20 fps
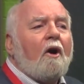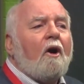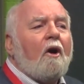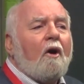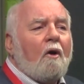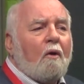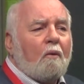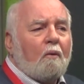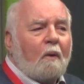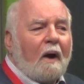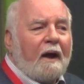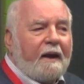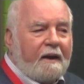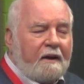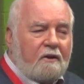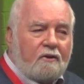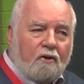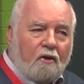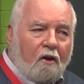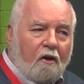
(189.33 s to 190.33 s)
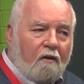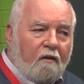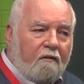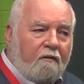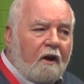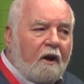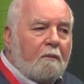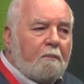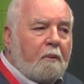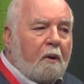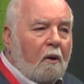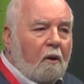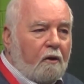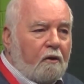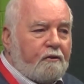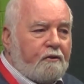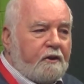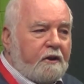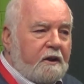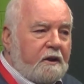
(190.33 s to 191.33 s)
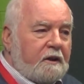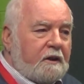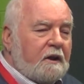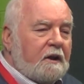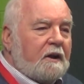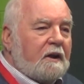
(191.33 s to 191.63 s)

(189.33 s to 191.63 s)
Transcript: whole range of policy